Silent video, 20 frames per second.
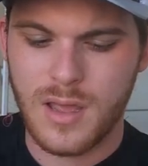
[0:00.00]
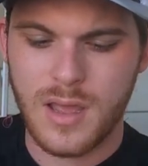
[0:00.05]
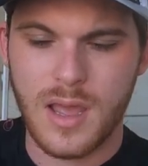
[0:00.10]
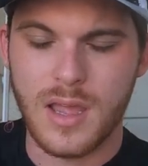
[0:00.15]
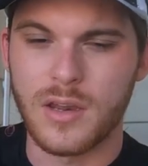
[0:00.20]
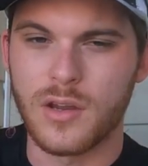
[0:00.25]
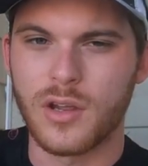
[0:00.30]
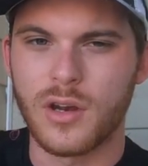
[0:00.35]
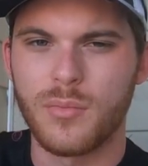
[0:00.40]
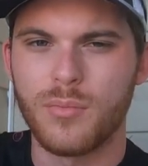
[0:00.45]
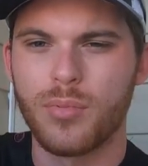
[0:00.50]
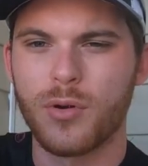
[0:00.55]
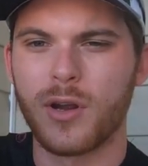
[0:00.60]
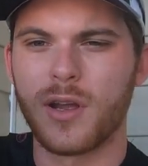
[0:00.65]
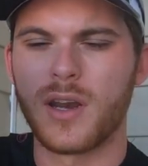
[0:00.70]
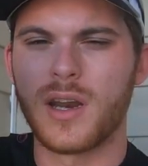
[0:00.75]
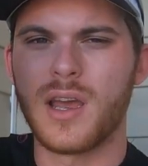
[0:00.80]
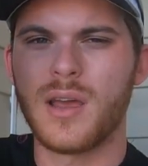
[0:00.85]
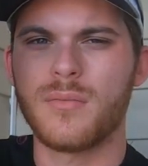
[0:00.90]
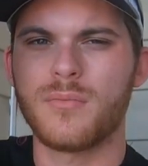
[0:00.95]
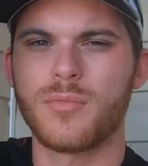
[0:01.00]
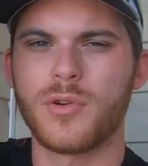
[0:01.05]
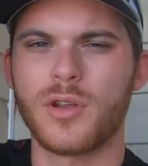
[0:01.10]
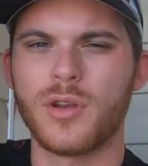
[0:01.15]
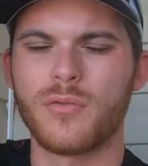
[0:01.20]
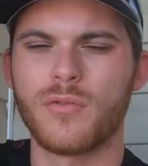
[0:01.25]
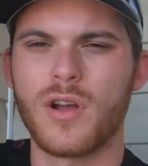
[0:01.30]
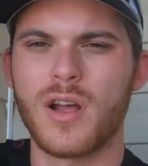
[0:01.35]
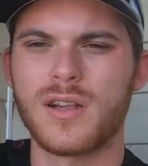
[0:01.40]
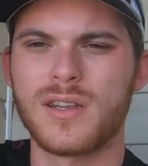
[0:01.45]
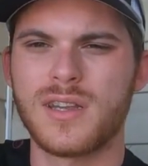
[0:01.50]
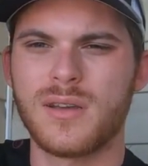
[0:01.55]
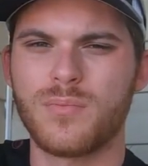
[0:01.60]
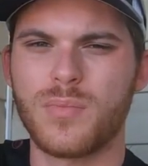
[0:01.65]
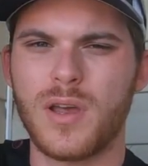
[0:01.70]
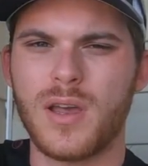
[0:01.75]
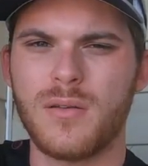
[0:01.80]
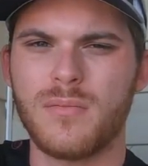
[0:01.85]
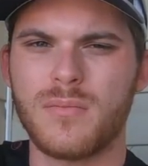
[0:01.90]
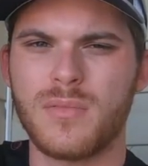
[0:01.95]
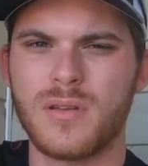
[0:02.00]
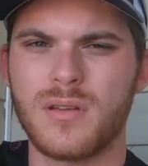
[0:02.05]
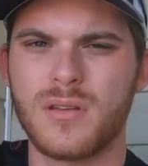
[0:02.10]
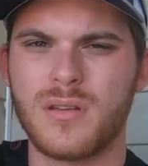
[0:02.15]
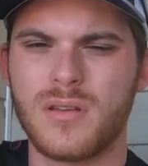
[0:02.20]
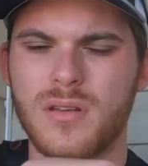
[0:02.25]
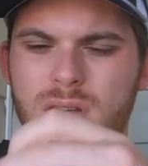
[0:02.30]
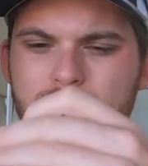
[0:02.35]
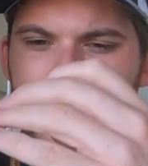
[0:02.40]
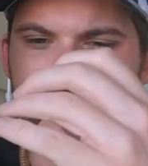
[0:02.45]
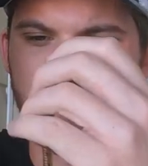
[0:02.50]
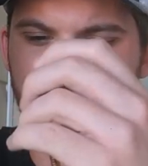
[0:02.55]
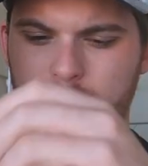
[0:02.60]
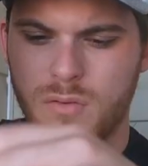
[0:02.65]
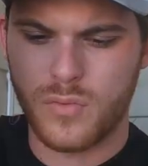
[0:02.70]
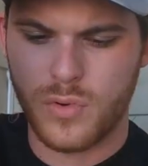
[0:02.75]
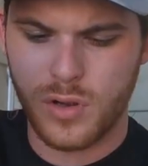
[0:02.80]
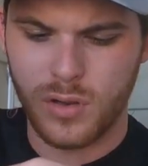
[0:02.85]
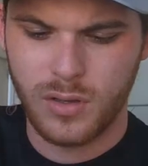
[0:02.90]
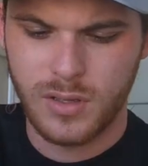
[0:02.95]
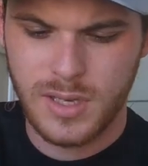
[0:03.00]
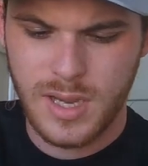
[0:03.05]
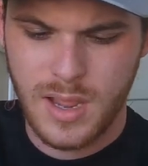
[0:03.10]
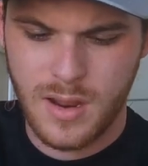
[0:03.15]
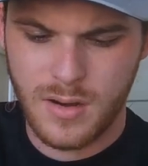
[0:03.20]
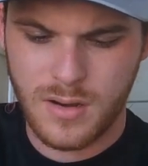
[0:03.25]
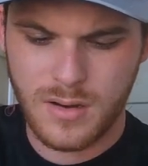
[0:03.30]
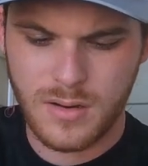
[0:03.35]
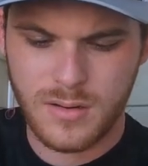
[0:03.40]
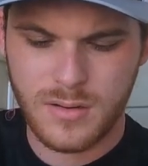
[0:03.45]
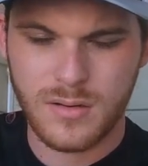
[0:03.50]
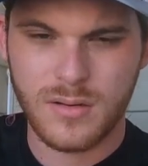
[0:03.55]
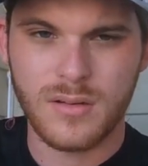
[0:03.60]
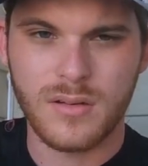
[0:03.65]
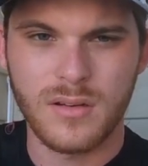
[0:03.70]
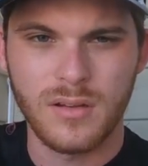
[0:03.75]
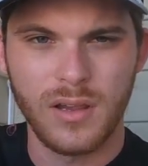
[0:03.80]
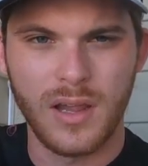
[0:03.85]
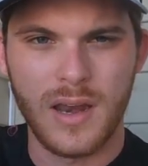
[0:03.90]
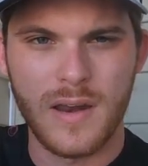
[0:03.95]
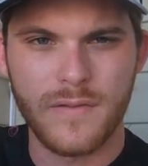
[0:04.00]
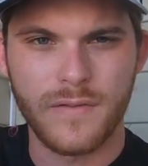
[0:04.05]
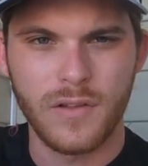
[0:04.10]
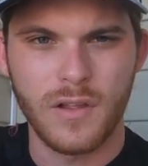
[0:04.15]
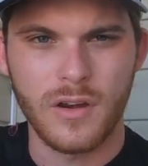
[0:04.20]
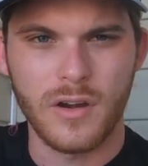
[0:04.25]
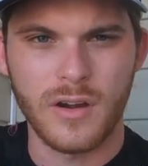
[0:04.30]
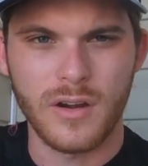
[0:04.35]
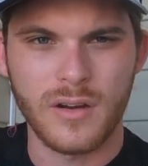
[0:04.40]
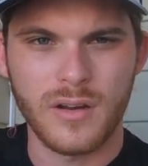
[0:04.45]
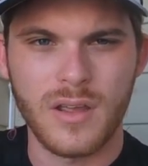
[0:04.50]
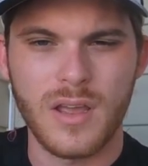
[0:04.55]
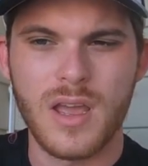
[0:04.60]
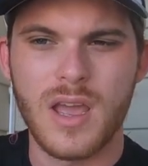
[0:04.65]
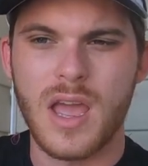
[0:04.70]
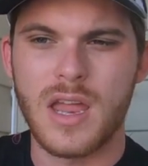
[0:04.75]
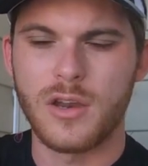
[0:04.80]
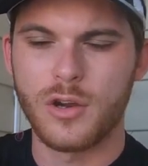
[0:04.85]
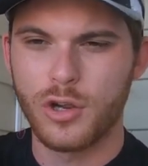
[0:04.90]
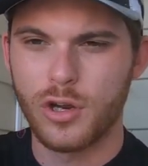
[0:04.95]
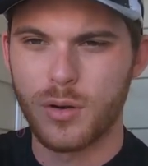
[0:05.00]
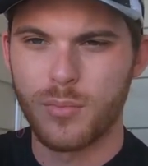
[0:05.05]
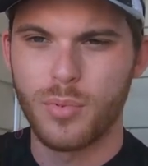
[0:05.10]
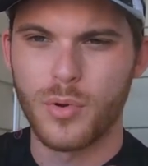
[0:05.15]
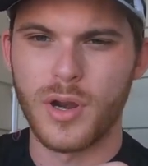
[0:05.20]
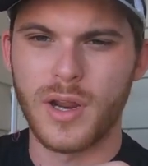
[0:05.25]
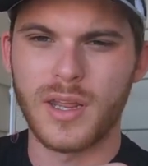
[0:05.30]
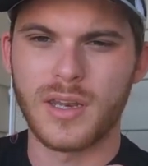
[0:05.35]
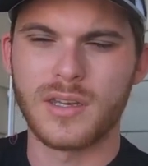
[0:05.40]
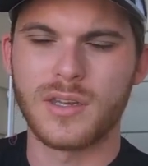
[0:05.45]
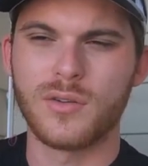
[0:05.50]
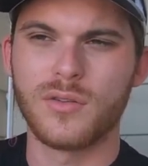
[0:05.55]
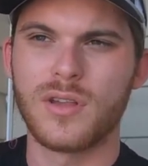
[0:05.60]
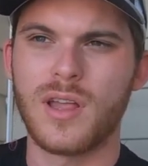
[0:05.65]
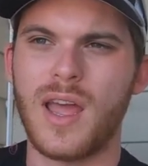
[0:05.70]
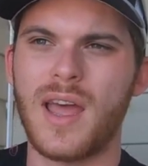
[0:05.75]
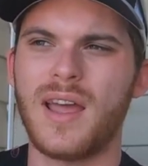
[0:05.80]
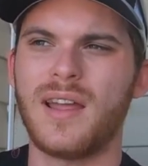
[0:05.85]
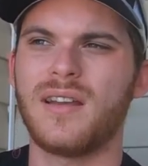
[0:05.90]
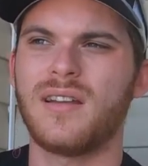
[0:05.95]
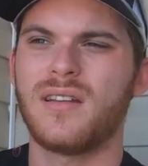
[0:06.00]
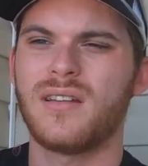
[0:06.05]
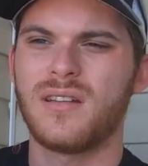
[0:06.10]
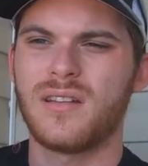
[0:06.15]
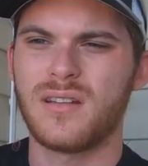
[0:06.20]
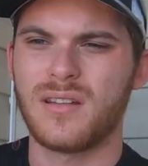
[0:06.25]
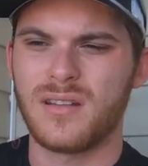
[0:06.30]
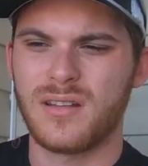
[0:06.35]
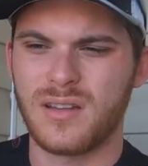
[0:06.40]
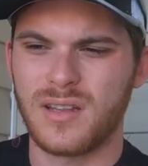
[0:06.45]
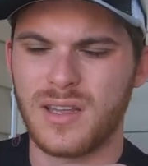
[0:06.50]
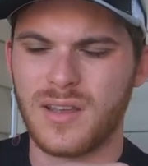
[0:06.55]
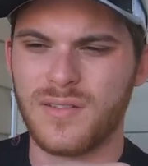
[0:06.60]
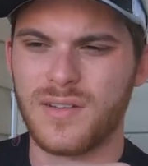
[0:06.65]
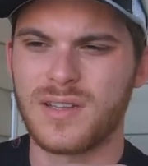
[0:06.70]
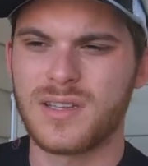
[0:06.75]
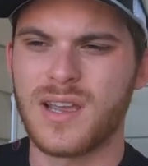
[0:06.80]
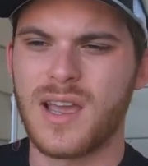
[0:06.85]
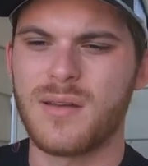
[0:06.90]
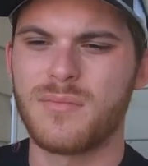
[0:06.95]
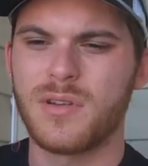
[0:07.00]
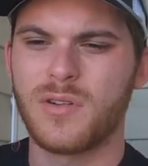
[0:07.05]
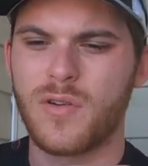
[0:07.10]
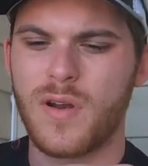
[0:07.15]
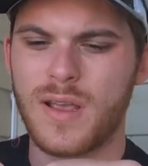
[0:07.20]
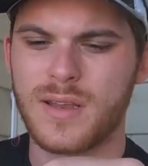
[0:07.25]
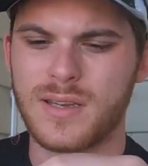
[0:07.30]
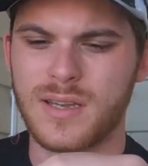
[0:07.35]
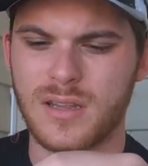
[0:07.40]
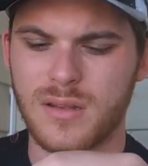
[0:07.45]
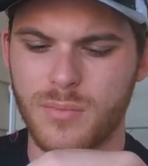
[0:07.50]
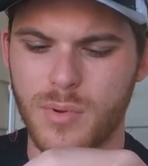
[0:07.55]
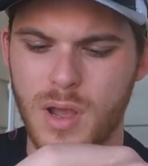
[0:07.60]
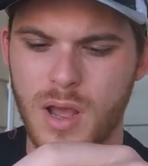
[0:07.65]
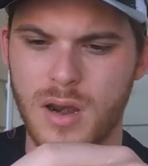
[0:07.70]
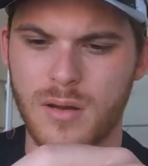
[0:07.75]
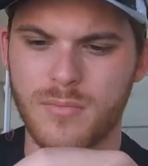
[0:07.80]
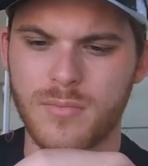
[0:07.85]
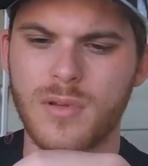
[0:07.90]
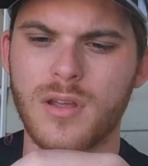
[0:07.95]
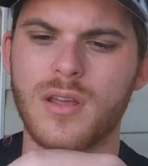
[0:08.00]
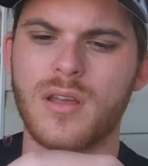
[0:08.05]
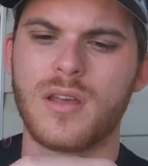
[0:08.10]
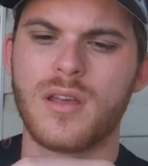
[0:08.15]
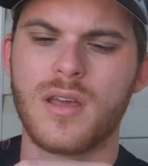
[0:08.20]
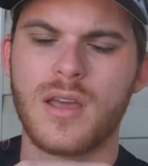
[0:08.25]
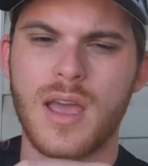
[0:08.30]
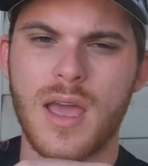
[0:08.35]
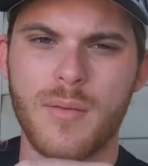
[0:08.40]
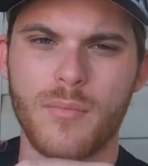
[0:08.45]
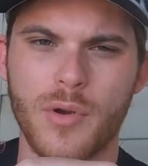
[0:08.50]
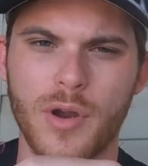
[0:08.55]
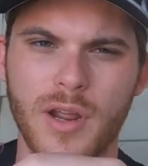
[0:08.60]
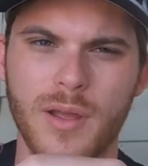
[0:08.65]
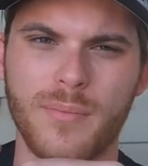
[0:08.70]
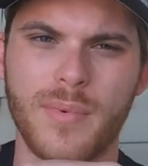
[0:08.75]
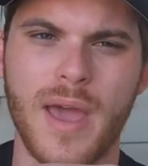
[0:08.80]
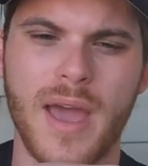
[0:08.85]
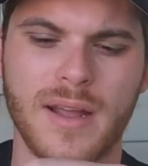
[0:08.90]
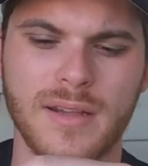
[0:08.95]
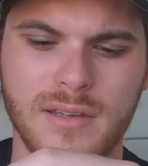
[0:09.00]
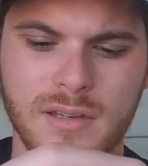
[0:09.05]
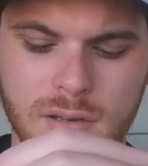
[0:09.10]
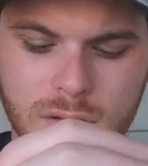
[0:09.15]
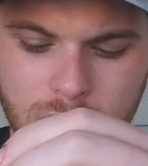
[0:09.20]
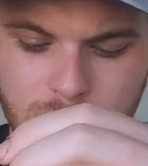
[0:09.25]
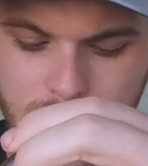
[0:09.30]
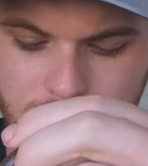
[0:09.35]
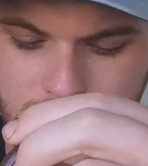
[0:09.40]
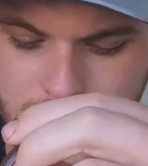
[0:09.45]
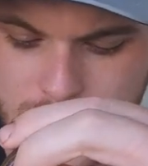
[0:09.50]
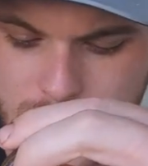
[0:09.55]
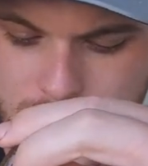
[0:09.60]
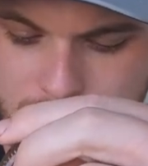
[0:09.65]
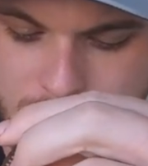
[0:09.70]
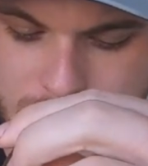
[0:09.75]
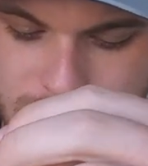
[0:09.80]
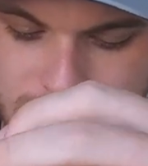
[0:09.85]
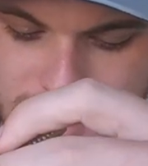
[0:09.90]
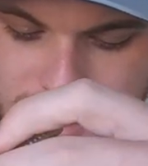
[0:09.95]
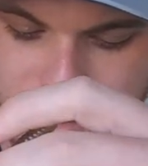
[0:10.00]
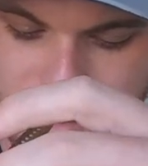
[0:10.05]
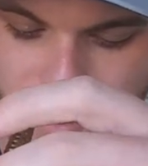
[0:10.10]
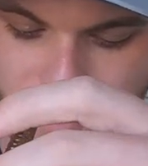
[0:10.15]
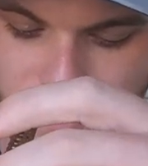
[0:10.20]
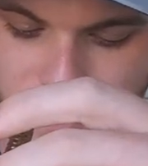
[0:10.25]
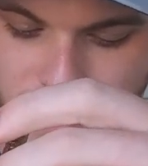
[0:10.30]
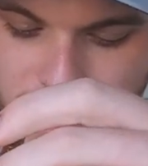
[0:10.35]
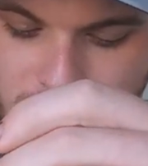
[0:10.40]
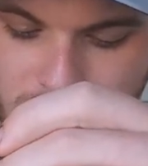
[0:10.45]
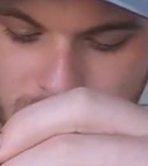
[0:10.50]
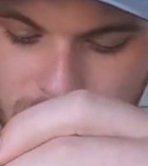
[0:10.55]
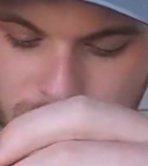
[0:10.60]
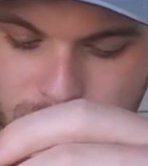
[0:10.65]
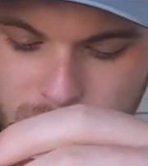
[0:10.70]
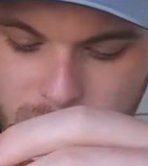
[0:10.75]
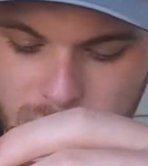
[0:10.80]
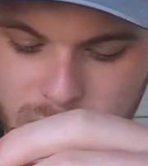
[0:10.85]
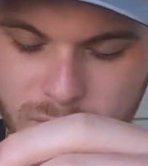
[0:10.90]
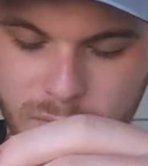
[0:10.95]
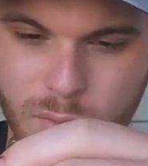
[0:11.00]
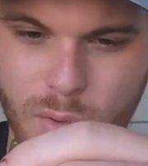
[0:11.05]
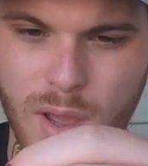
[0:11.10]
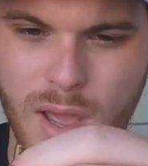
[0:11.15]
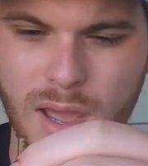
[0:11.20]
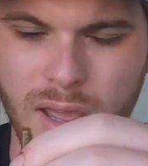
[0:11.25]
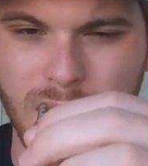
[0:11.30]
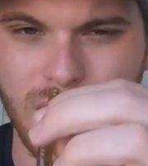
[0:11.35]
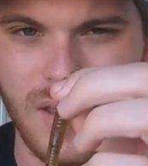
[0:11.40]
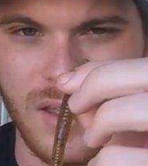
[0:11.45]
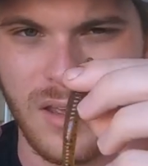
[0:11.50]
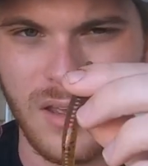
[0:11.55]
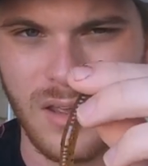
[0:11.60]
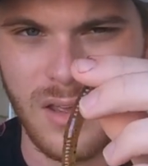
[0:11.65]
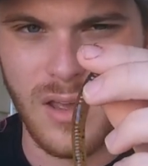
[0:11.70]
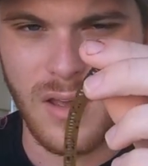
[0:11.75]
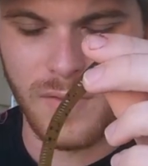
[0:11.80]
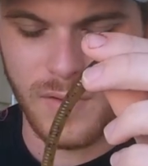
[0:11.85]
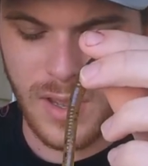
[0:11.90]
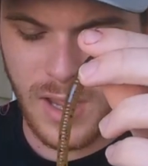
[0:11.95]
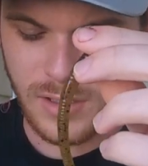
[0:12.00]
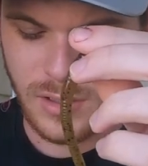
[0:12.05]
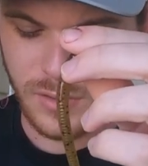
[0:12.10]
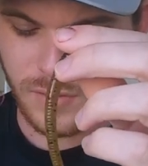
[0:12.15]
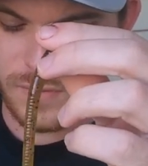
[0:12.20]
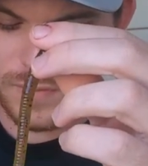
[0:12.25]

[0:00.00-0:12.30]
And you're going to bring it up, bring your rod tip up, reel down, let it flutter. And you're going to bring it, do that, give it time to rest at the bottom, and bring it back to you. And this is a very effective way of catching